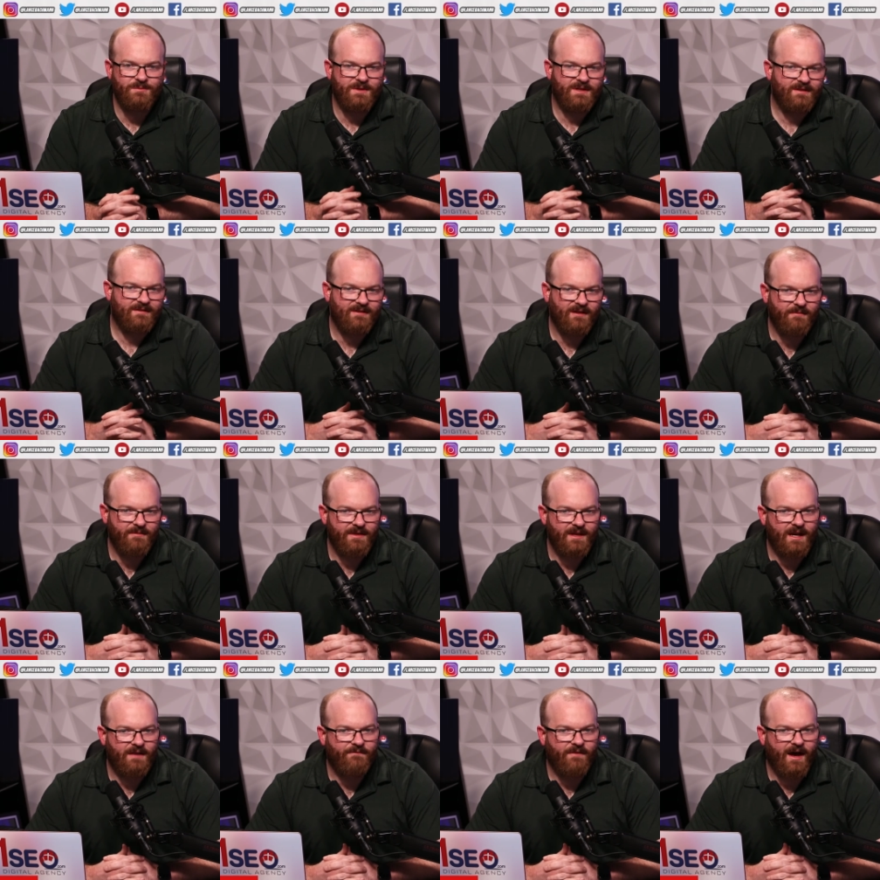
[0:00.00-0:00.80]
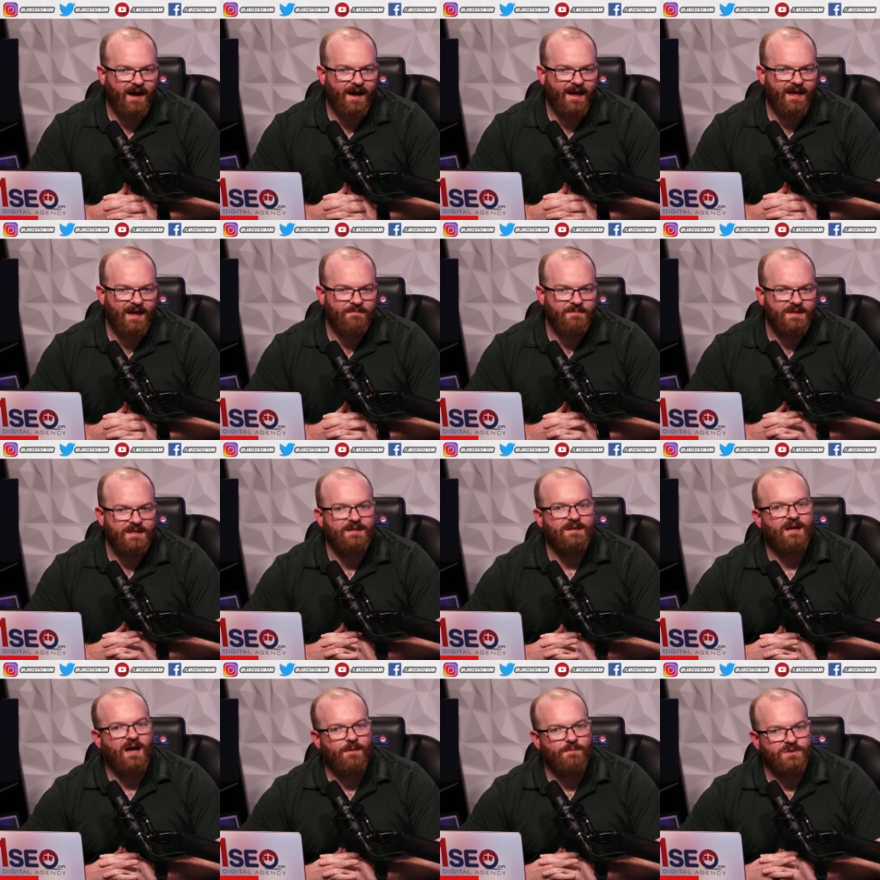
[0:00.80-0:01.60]
to tell me that if I am an
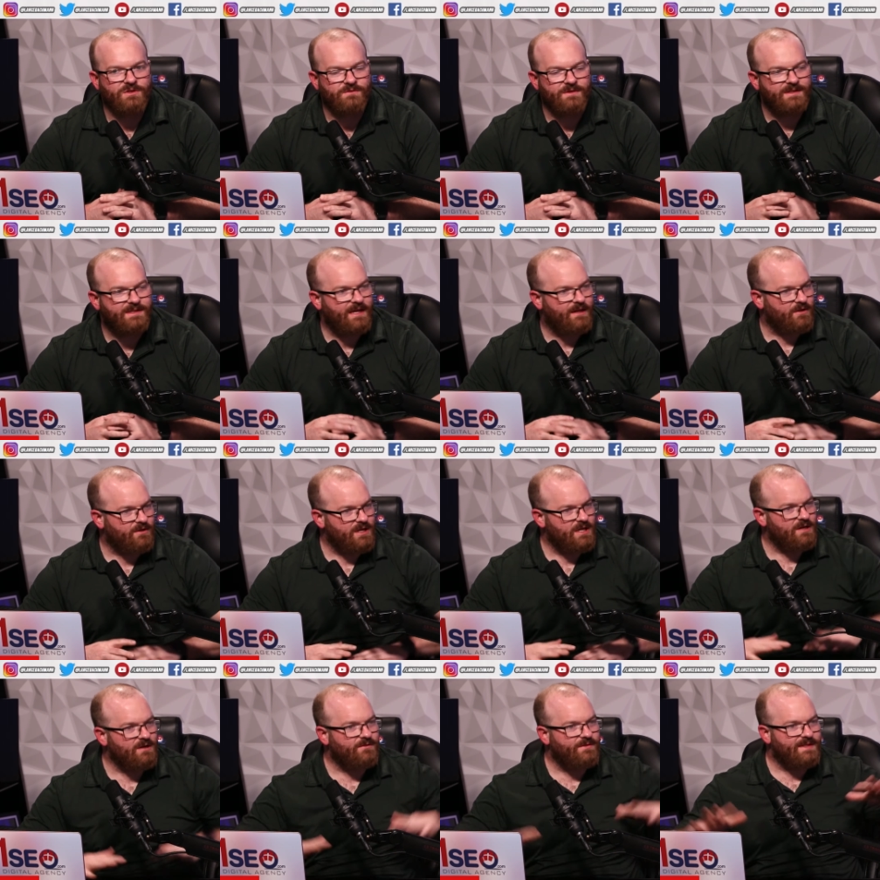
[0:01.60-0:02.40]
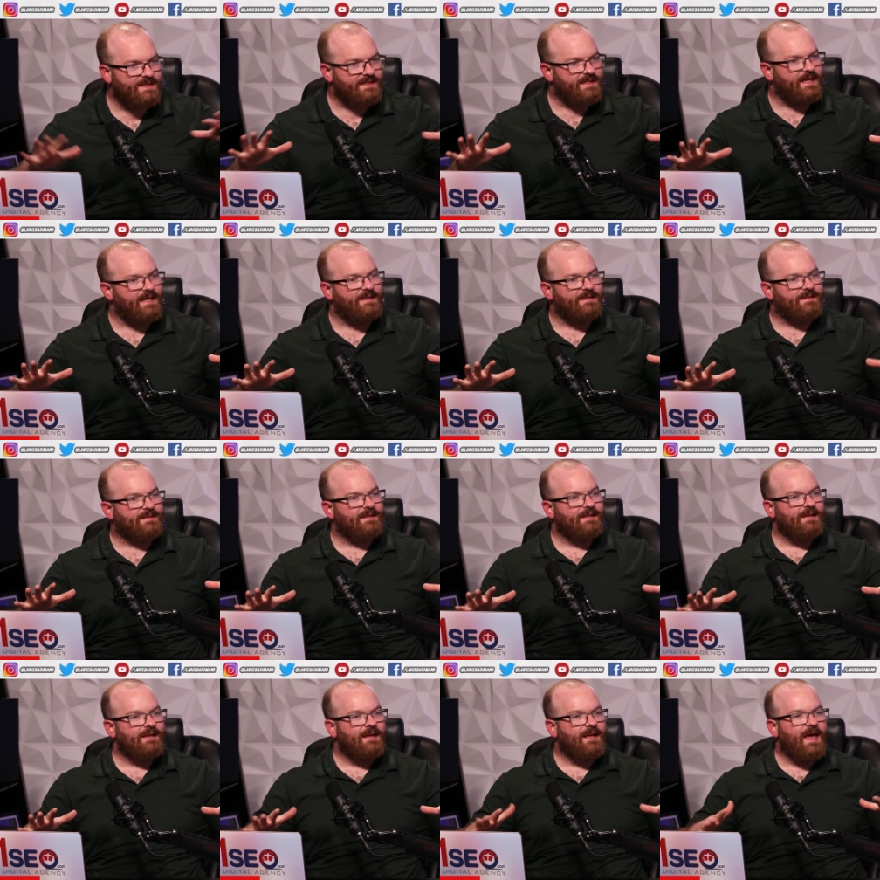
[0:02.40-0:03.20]
e-commerce retailer here in the States,
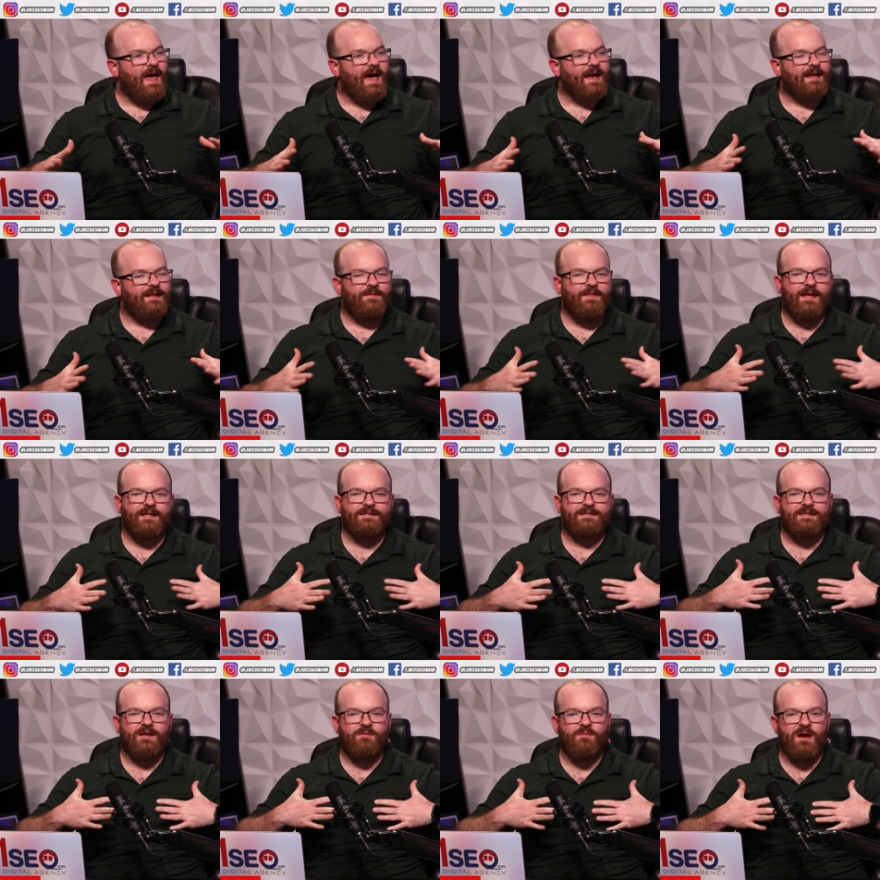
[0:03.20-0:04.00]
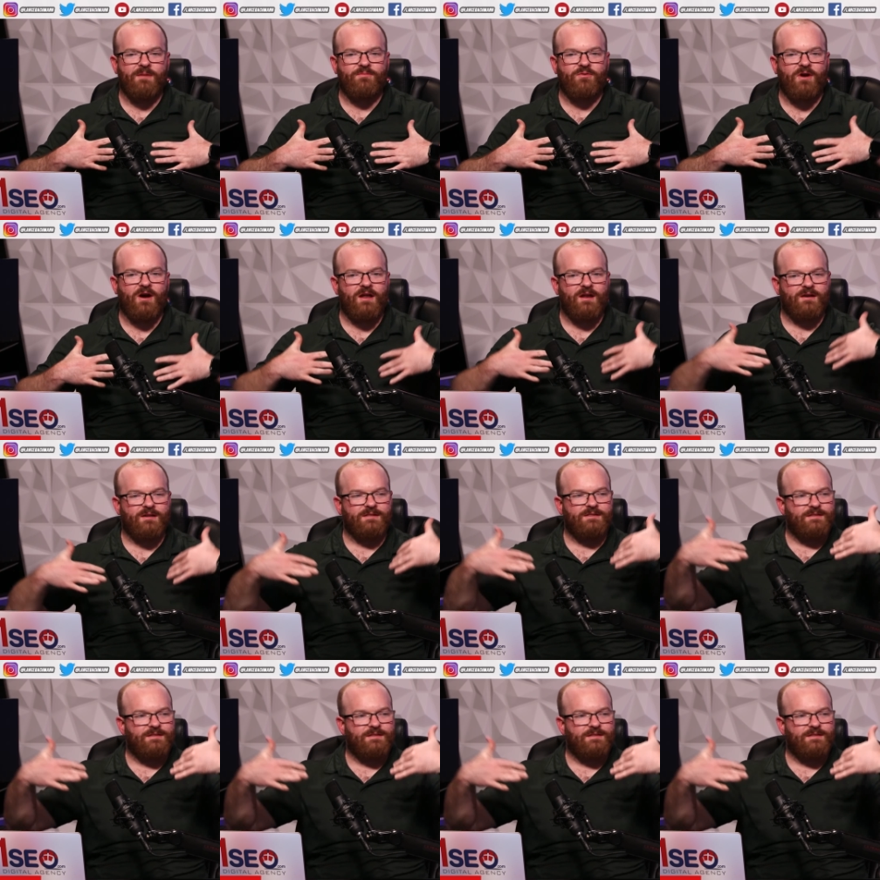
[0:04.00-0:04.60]
I can then sell my products